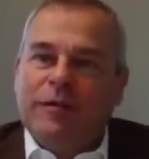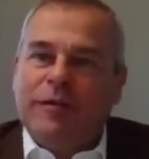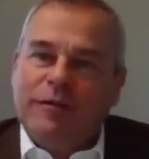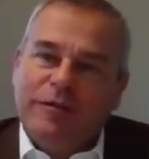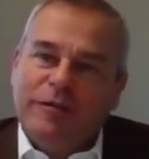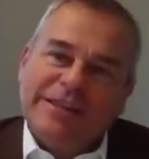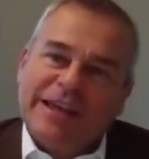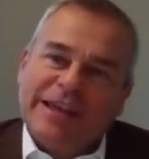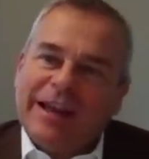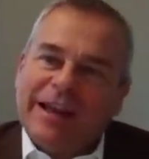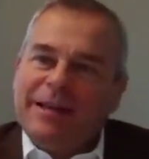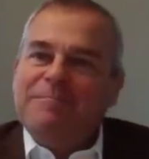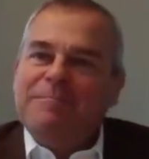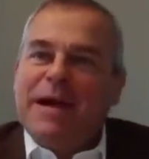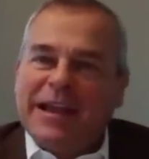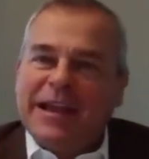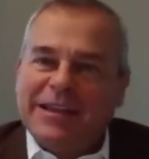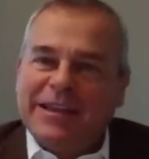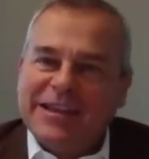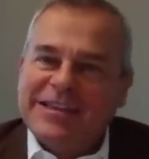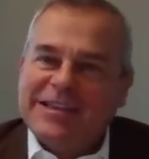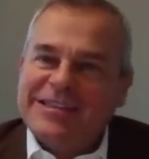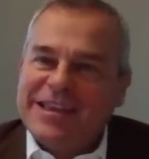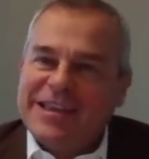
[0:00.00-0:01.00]
send him back
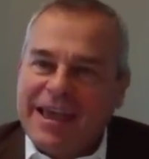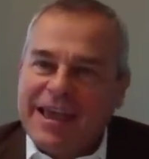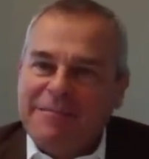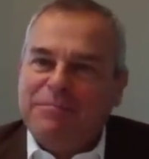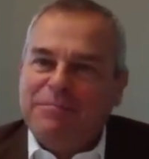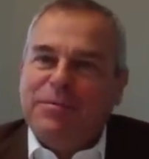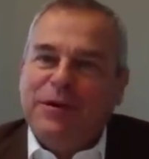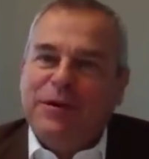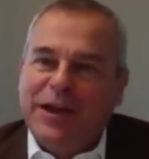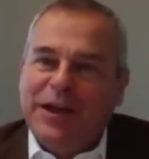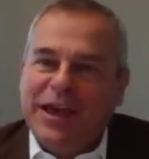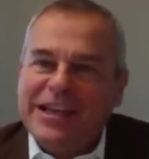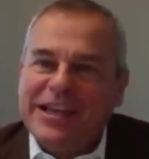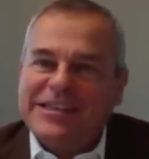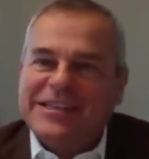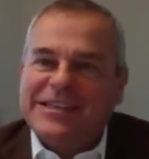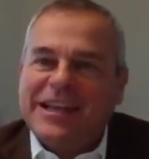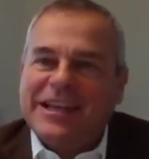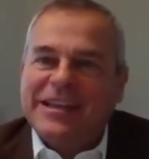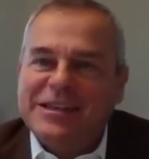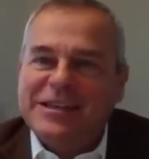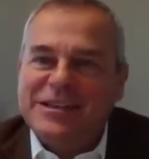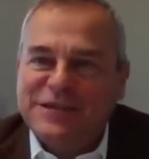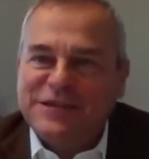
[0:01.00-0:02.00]
the sample, he's
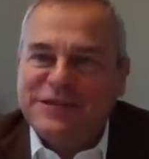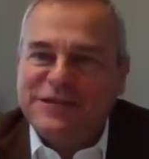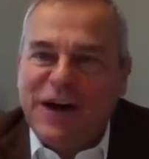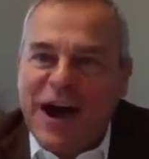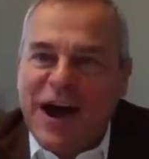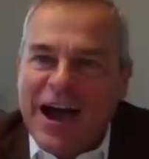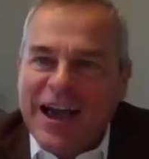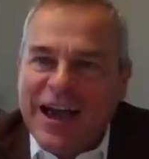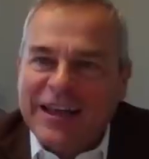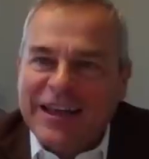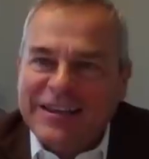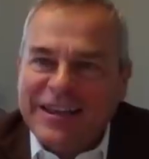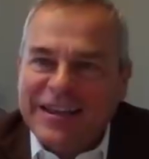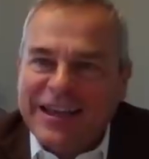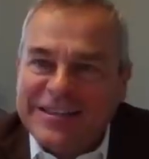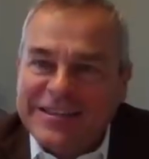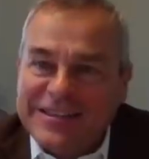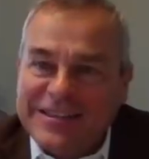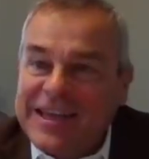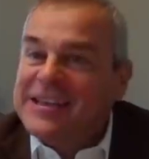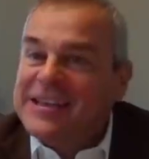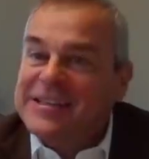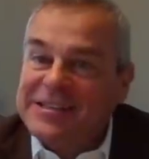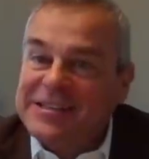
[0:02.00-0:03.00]
satisfied and
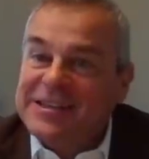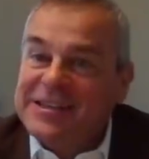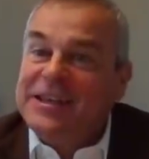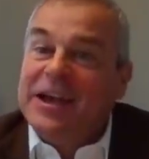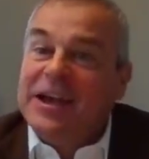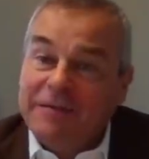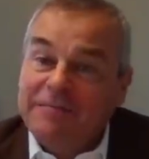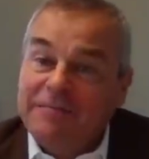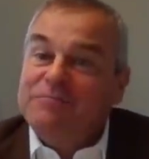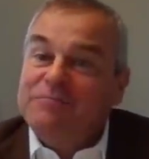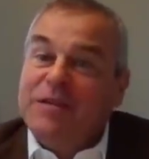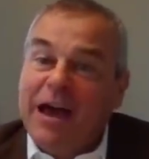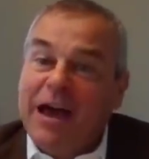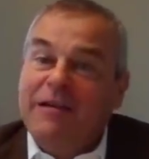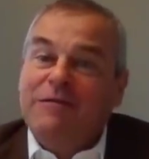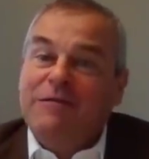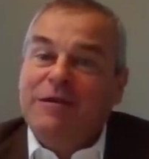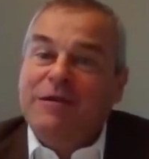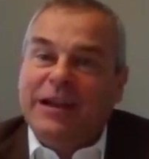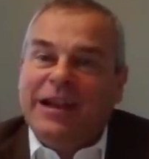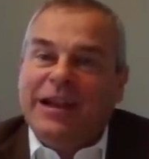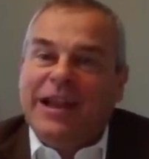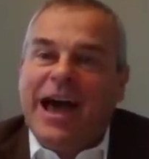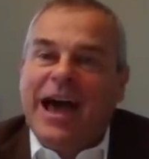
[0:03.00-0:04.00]
says, yeah, I
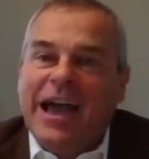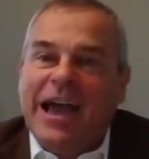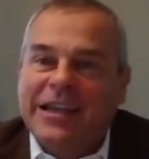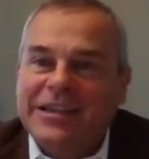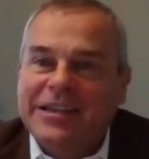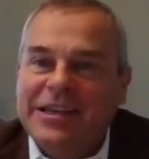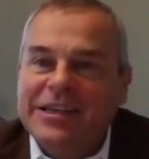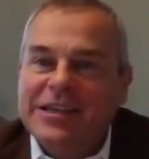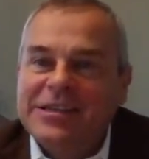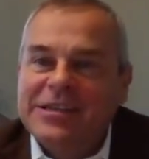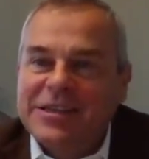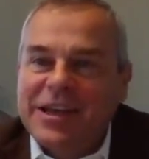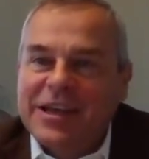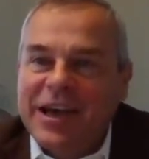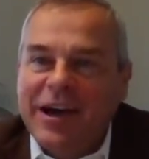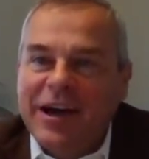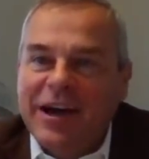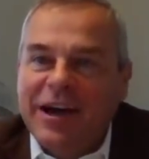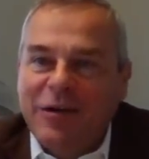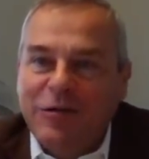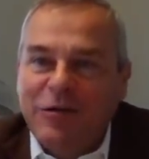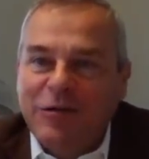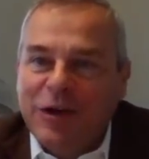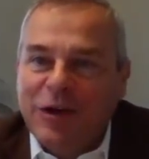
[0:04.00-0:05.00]
really like this,
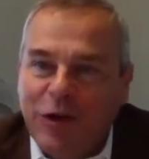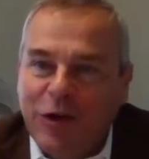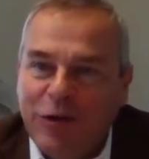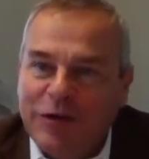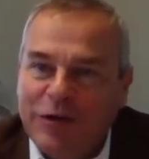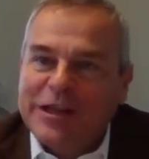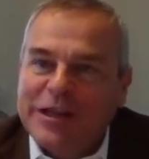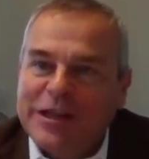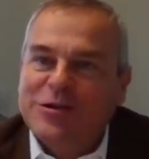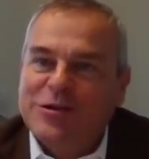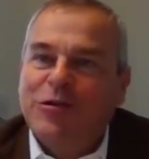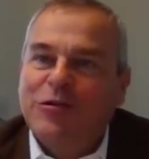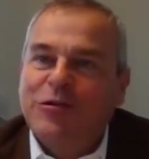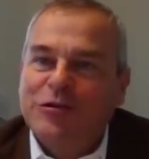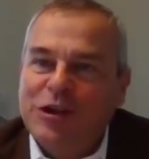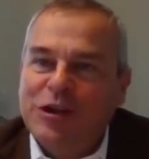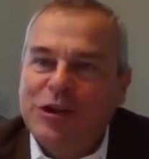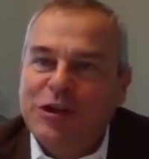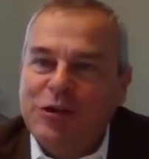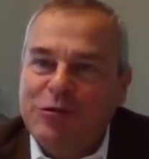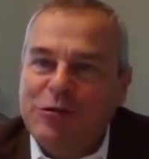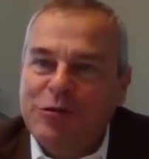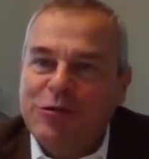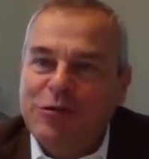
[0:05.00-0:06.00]
you know, let's
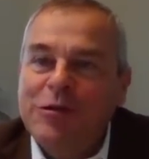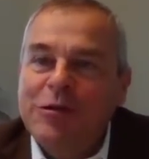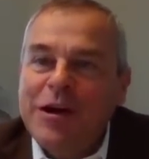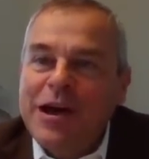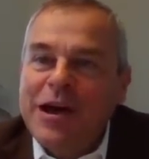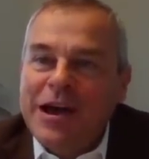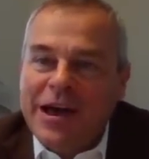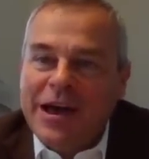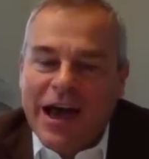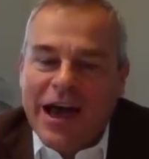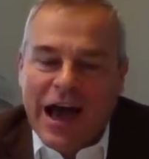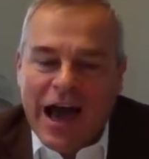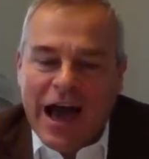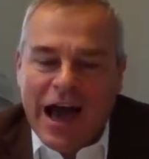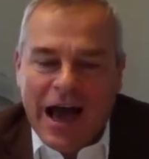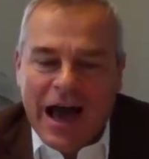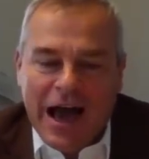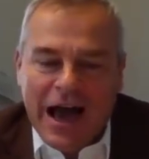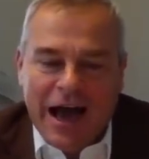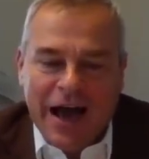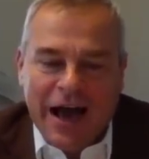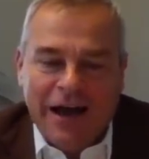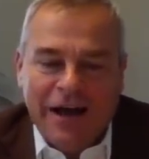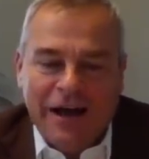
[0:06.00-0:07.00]
continue
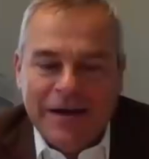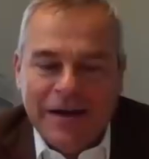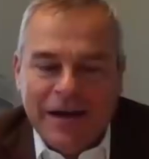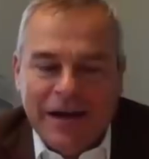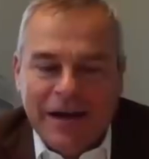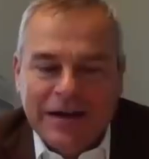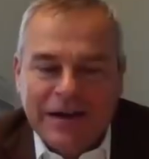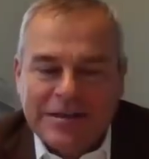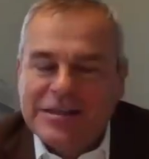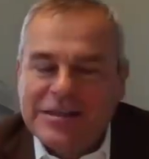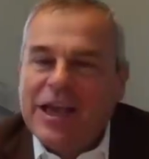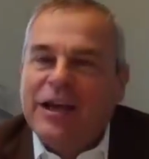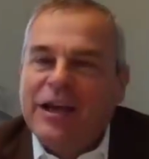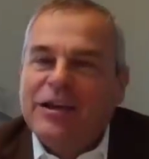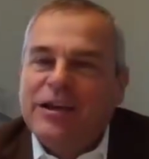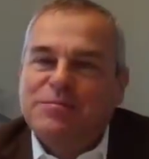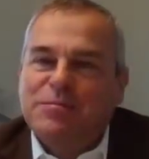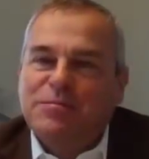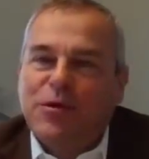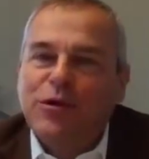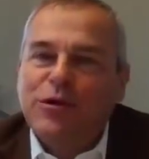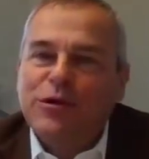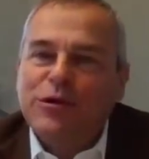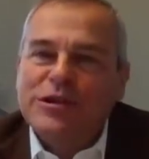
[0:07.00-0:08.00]
our sales
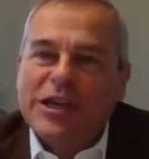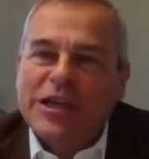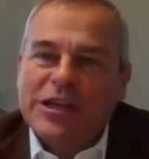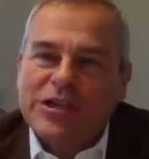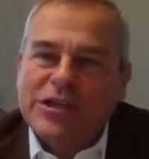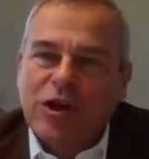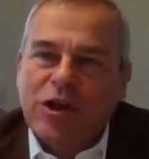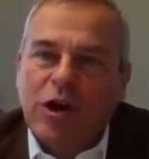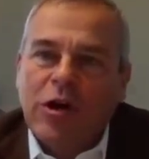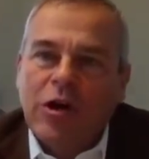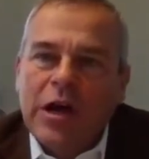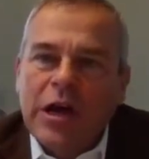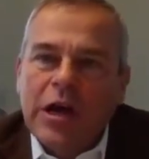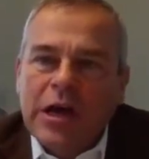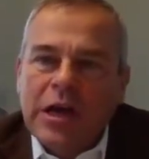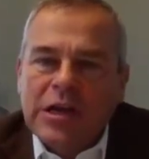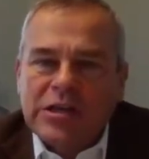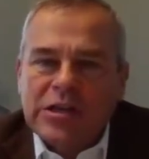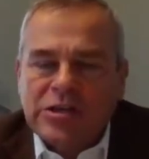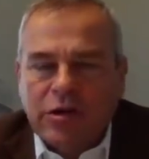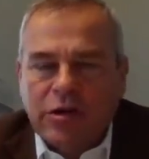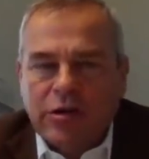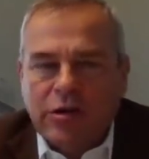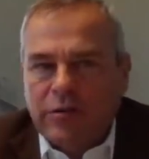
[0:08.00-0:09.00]
process.
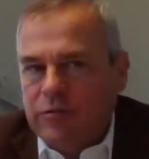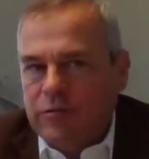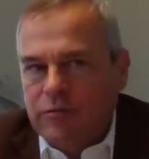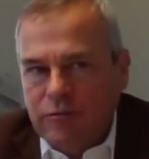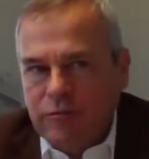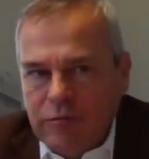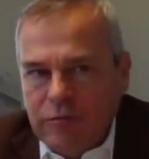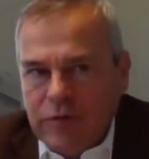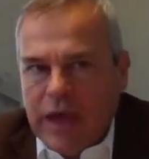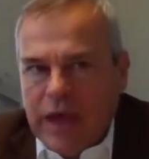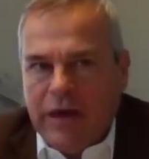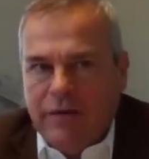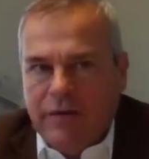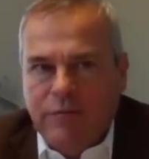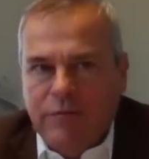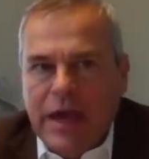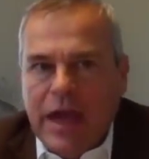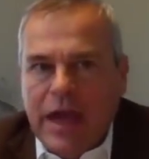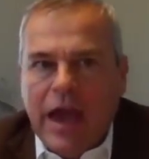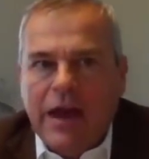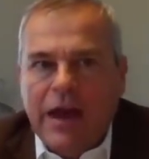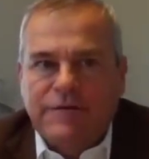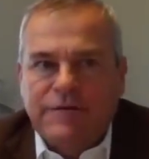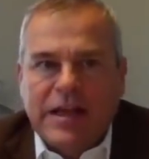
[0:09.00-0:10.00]
So yeah, we
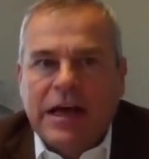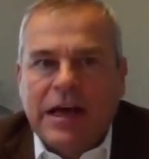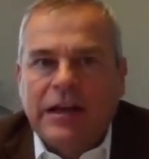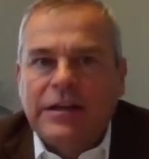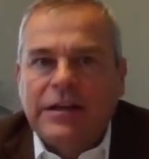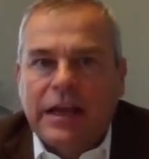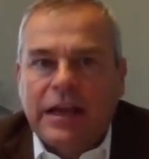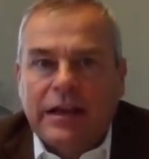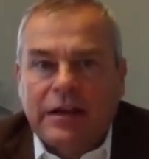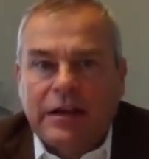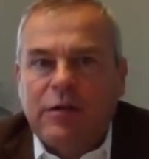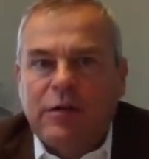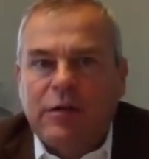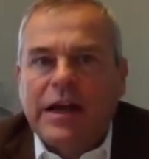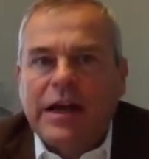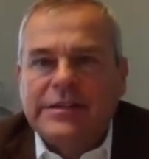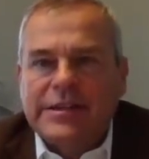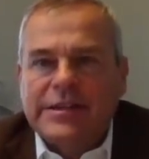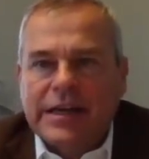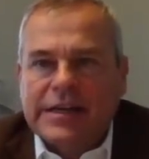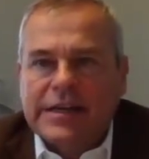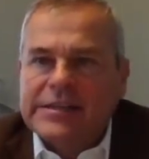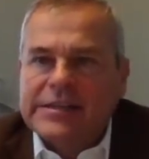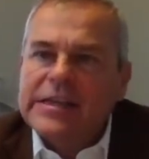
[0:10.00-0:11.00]
have done that quite
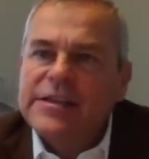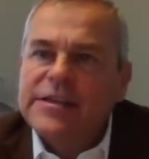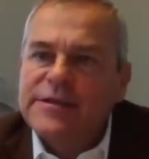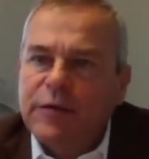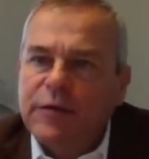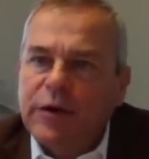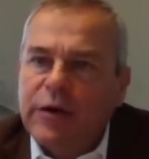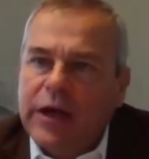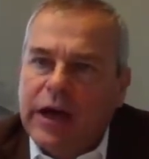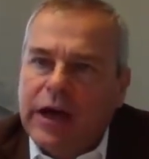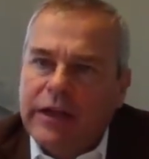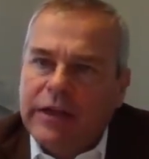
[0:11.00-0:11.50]
successfully, I